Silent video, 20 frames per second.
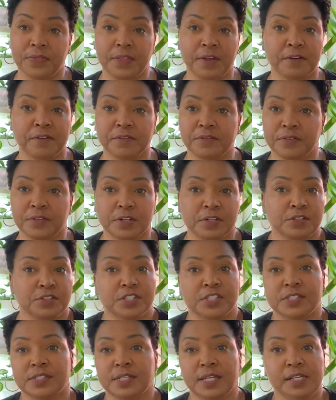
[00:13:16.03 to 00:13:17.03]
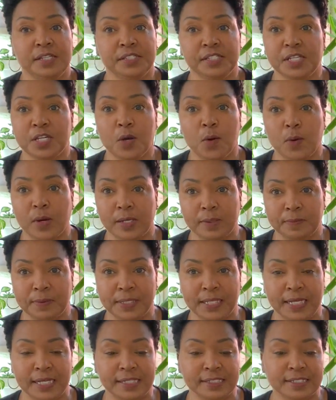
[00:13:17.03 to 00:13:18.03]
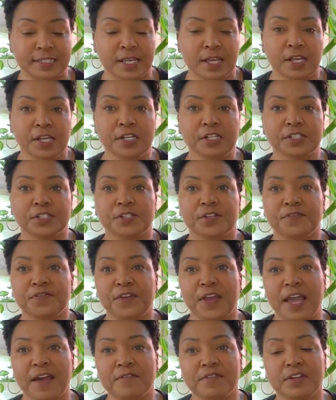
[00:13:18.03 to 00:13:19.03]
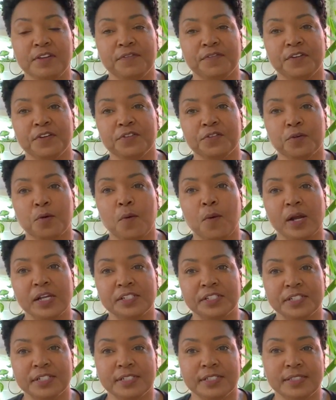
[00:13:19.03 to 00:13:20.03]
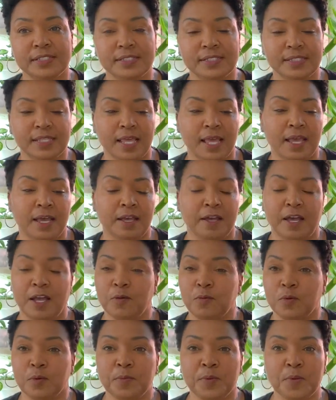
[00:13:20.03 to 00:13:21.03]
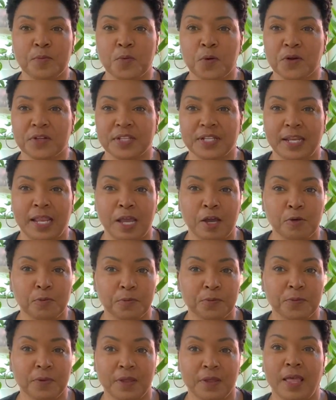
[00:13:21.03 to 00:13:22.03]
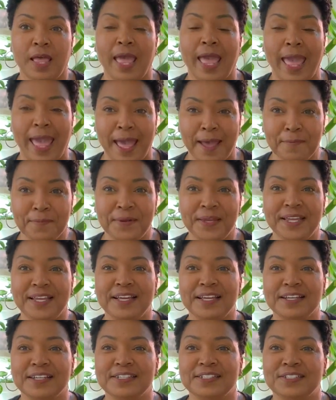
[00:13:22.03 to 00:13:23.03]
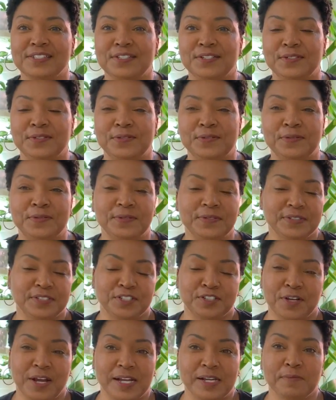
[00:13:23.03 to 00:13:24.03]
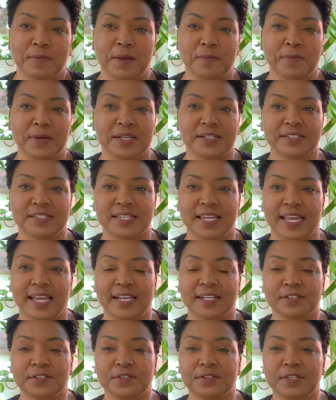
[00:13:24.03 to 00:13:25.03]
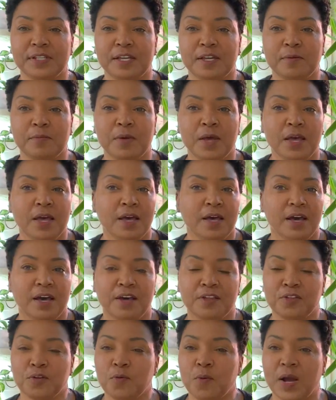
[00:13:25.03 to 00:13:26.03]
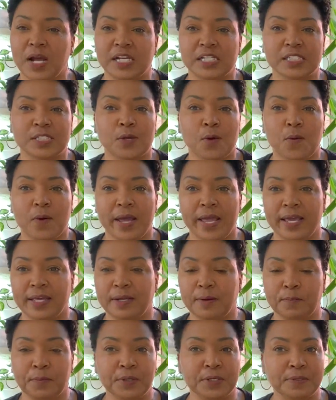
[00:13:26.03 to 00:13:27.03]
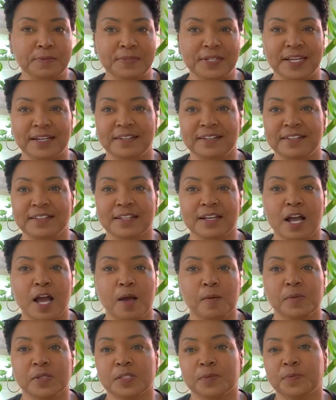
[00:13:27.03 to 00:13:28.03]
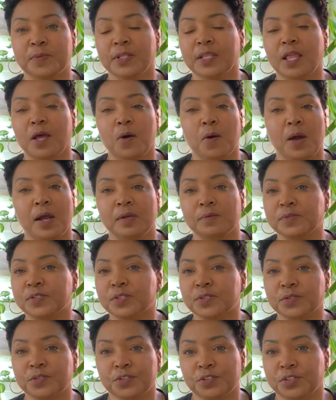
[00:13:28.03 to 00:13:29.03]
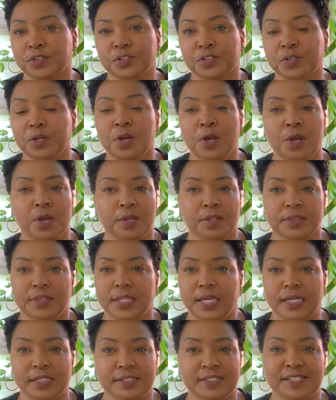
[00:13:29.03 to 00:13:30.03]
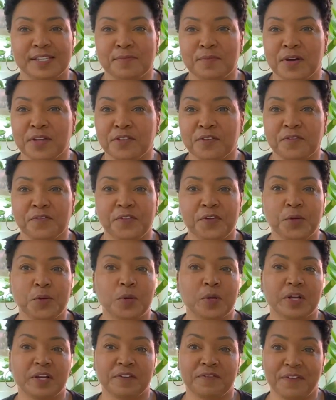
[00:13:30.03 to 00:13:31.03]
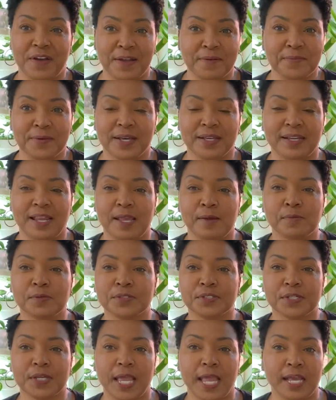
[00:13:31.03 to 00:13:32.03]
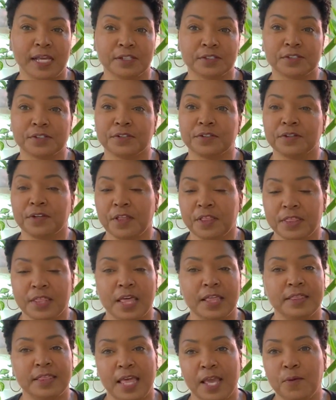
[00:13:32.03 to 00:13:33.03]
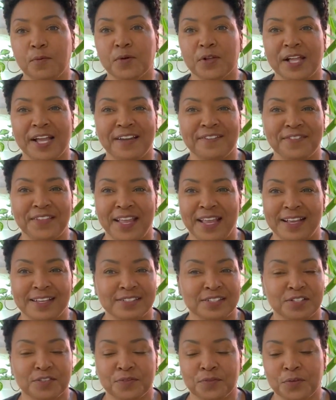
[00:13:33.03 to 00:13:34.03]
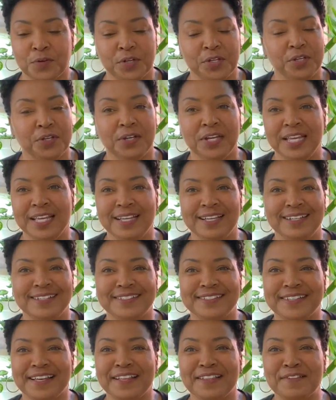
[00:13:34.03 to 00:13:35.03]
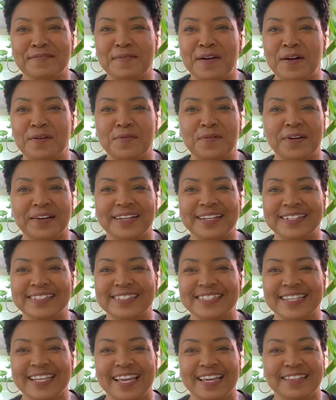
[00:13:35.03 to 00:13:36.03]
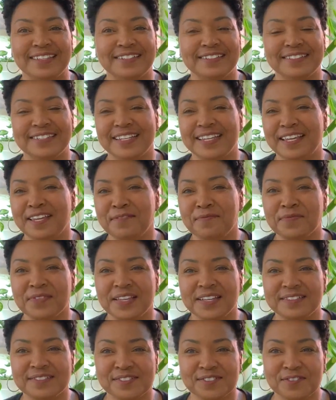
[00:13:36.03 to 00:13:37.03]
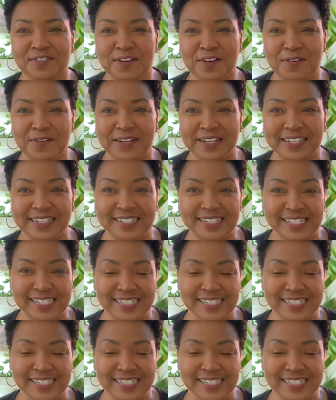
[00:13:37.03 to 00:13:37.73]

They're, they're just easygoing plants. So if you have any further questions, I will be more than help, happy to try my best to answer them. Otherwise, go ahead and put them down in the comments below. I'm sure that some other viewer, if I'm not able to answer, that they will have the answer for you. It's all about working together to keep things growing.